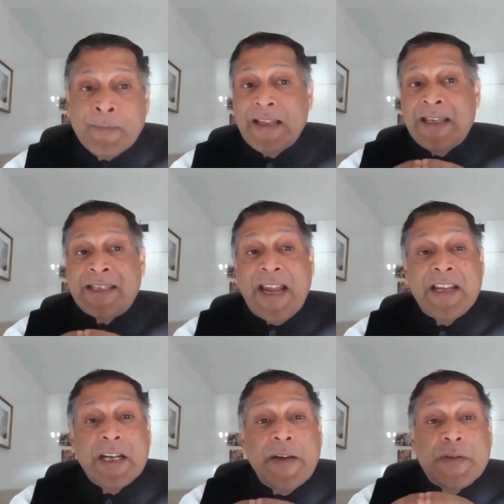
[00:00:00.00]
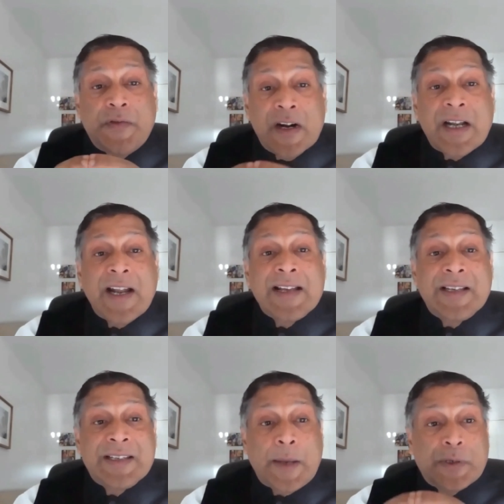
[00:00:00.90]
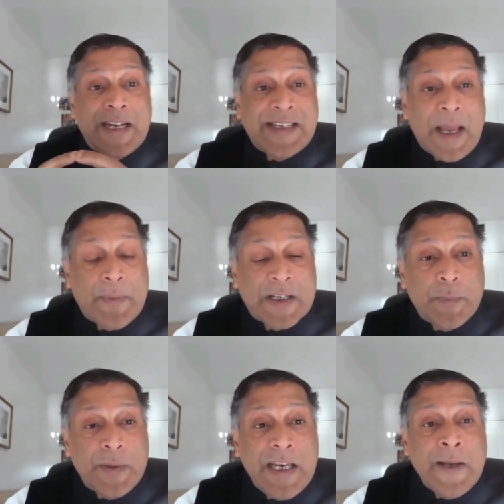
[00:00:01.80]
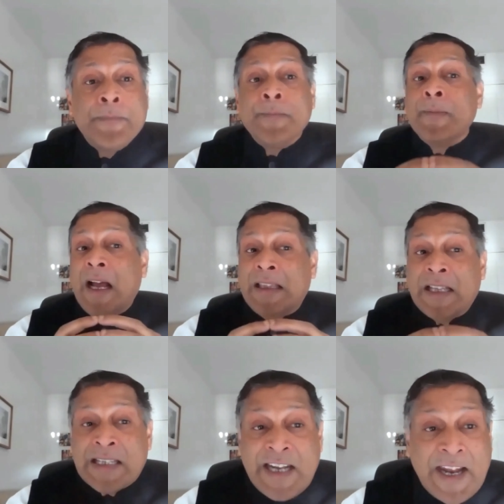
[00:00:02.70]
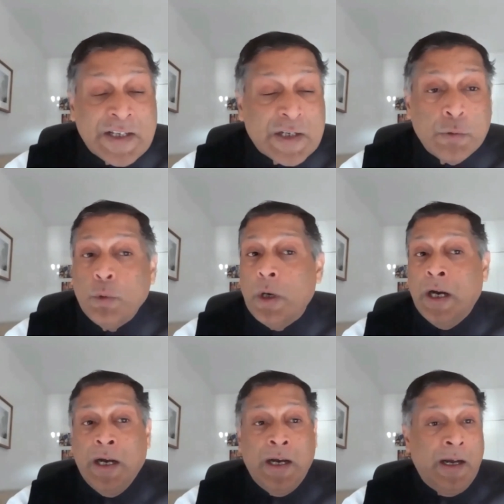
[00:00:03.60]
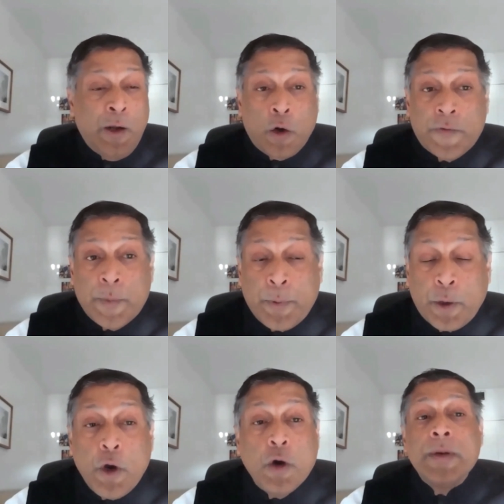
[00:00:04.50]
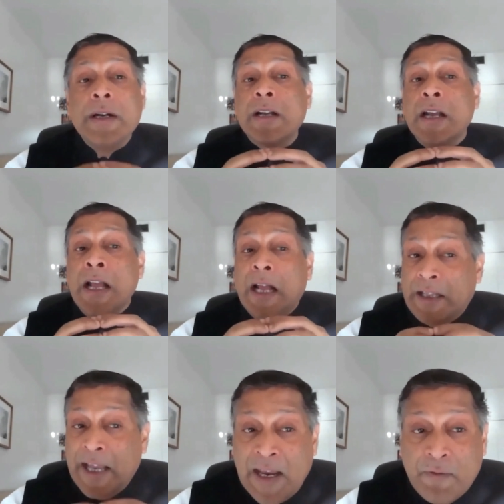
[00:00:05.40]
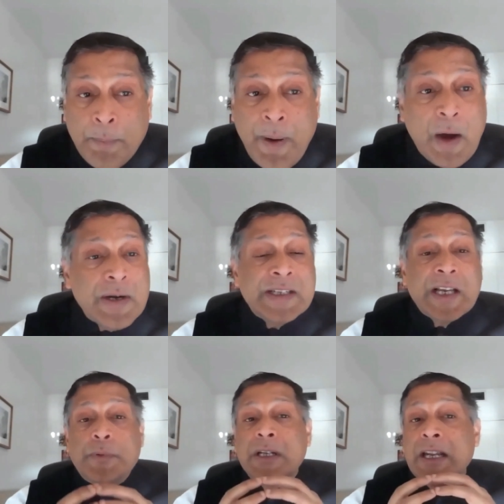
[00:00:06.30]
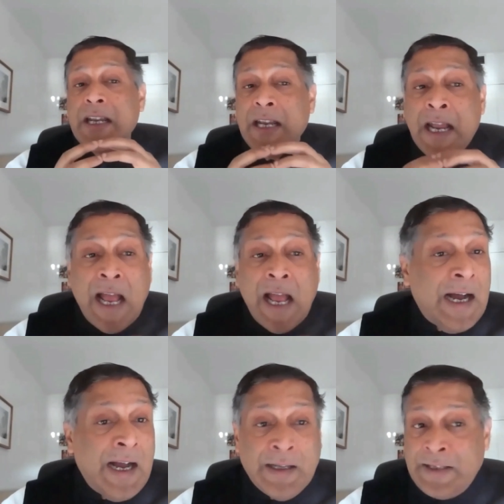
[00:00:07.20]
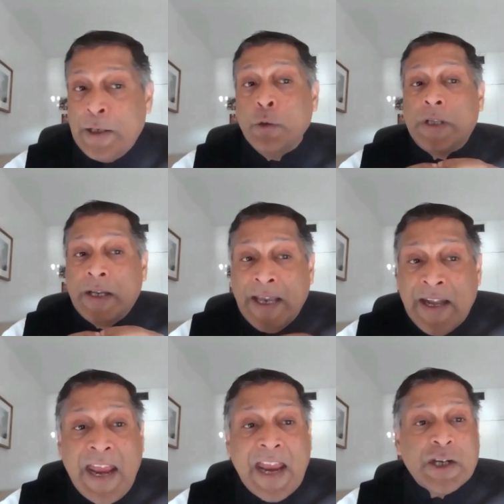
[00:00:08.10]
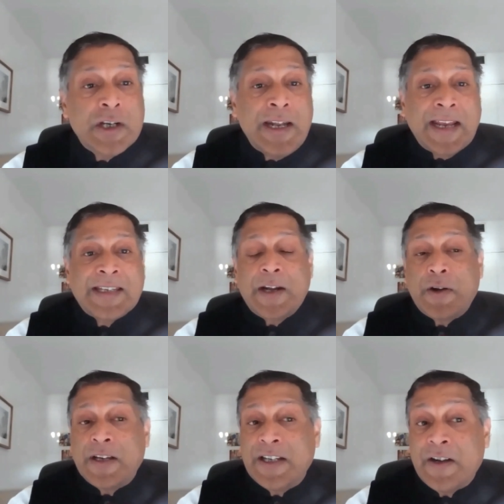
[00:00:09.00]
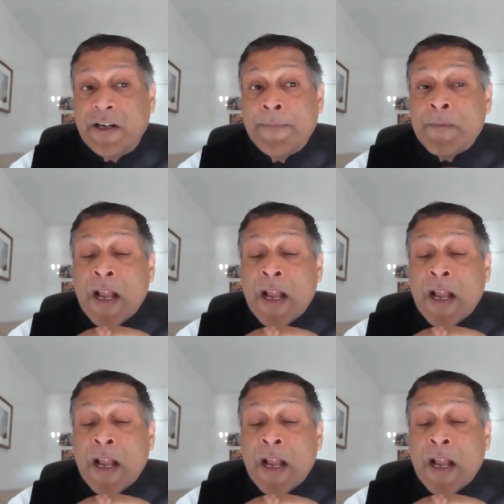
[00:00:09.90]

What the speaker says: The center gives fertilizer subsidies, MSP. The states do a lot of the procurement. They give the power subsidy. They do the irrigation, etc., etc.